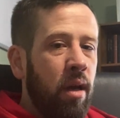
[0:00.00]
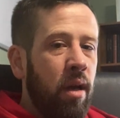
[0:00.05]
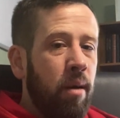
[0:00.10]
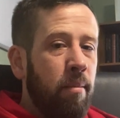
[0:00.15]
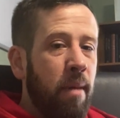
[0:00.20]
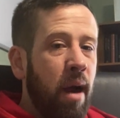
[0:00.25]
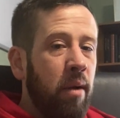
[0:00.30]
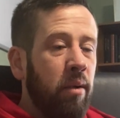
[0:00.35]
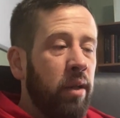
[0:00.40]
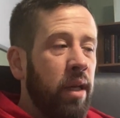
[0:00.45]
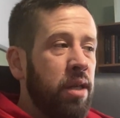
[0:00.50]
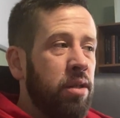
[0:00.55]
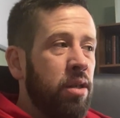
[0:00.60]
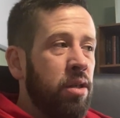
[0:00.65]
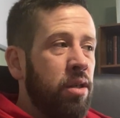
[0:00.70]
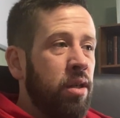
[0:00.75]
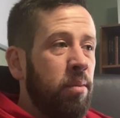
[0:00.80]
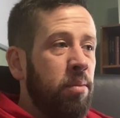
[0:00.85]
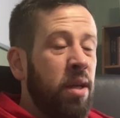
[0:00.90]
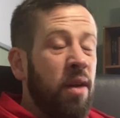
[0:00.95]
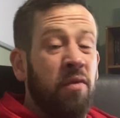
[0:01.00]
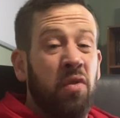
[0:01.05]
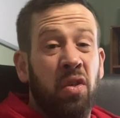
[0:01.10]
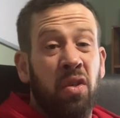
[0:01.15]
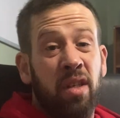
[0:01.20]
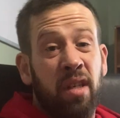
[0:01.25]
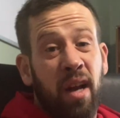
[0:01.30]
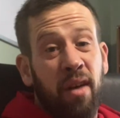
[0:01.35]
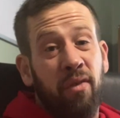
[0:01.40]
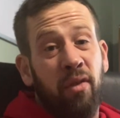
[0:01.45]
my relationships have
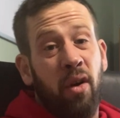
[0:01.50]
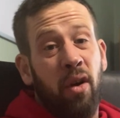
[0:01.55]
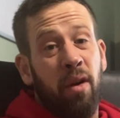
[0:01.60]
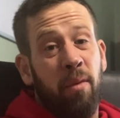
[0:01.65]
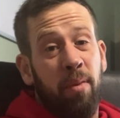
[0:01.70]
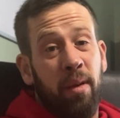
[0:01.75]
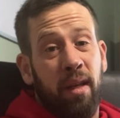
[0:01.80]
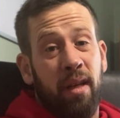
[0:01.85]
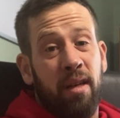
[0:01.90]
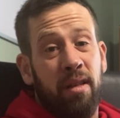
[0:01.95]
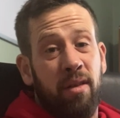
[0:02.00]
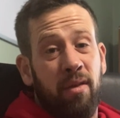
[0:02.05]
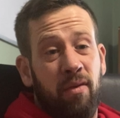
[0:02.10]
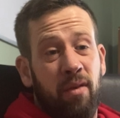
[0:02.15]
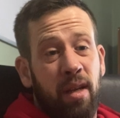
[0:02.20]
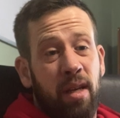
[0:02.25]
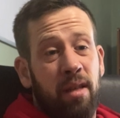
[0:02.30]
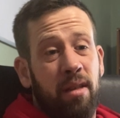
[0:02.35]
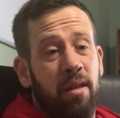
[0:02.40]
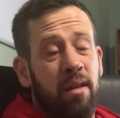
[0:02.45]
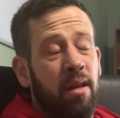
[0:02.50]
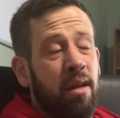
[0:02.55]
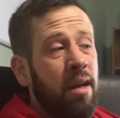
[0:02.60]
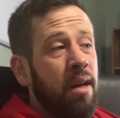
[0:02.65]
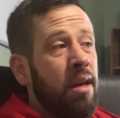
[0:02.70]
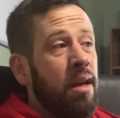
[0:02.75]
suffered because of this.